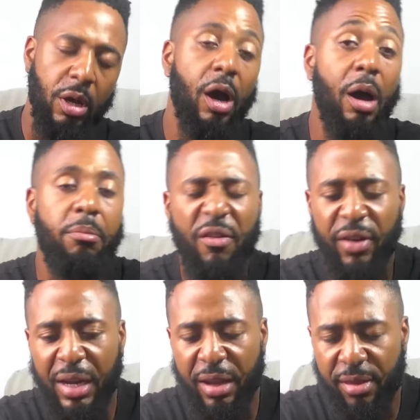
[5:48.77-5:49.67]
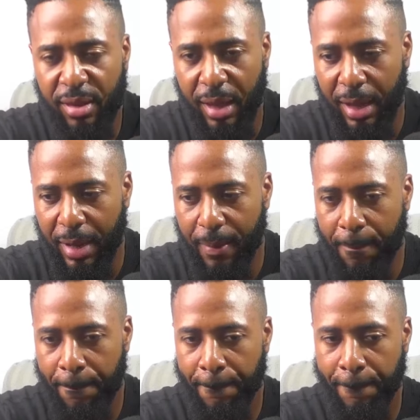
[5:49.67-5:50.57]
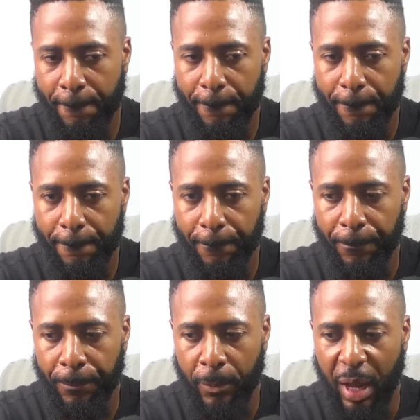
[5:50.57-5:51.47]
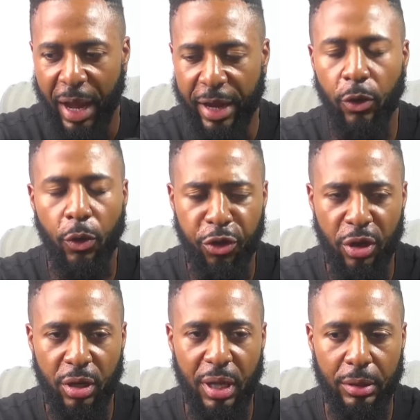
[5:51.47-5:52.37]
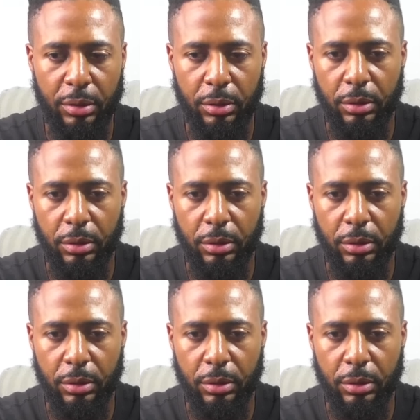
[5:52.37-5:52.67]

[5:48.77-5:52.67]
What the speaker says: Nevertheless, I do think that